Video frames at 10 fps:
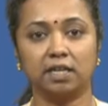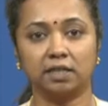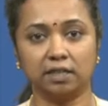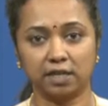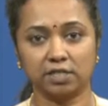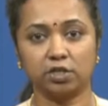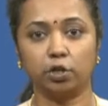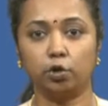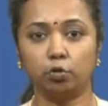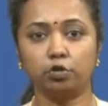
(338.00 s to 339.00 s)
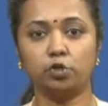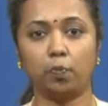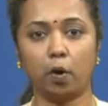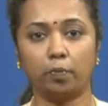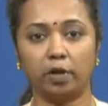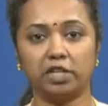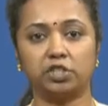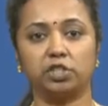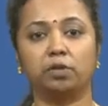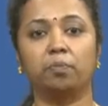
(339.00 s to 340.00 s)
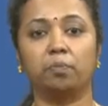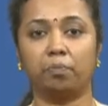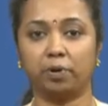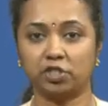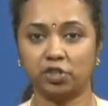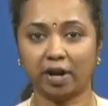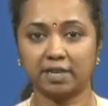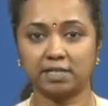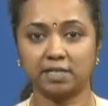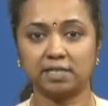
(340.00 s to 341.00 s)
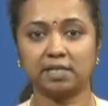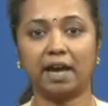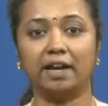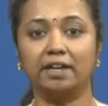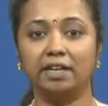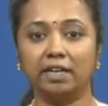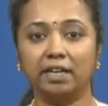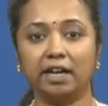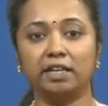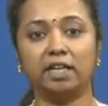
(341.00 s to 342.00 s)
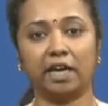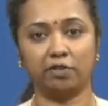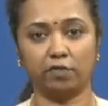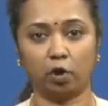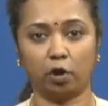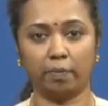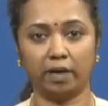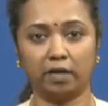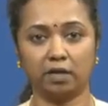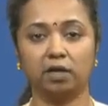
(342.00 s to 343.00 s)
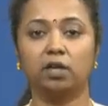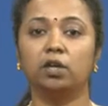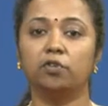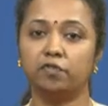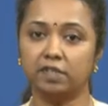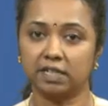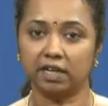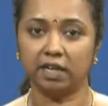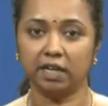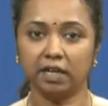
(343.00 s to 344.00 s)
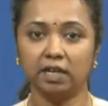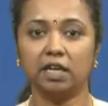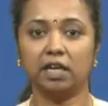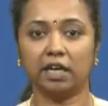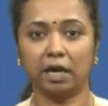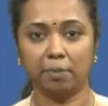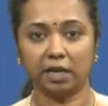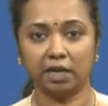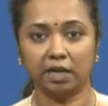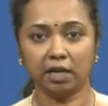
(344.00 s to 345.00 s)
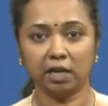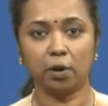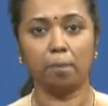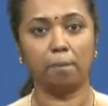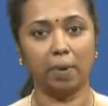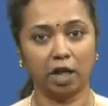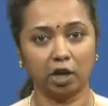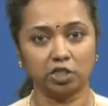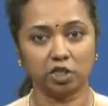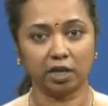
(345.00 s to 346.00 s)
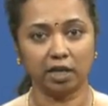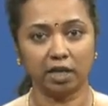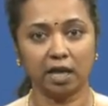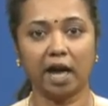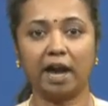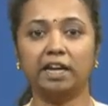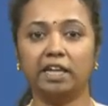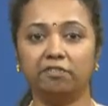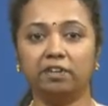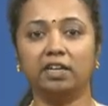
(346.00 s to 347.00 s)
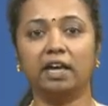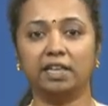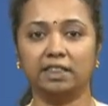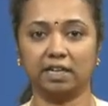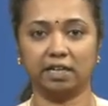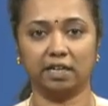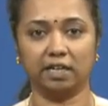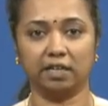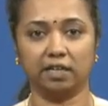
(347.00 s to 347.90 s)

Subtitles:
Thus, huge population pressurizes and degrade the environment physically, chemically, biologically and even ethically.